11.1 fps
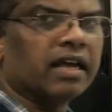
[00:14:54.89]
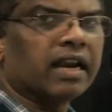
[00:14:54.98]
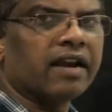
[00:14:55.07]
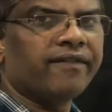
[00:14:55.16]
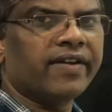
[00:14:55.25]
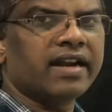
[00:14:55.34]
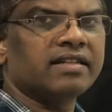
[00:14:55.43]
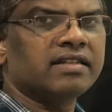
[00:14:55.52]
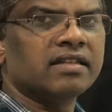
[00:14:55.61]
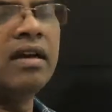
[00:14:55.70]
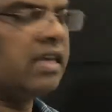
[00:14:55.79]
right
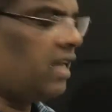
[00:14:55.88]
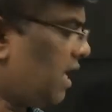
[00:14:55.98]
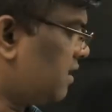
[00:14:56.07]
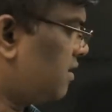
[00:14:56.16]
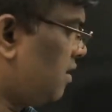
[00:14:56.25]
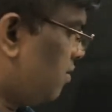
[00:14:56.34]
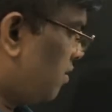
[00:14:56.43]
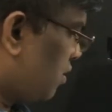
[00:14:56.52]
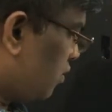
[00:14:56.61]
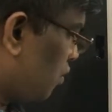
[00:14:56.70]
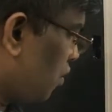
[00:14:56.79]
friends? Yes.
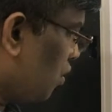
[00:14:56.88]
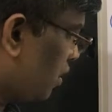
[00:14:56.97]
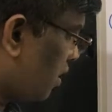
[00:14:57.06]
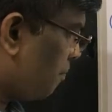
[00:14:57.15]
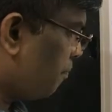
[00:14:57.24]
So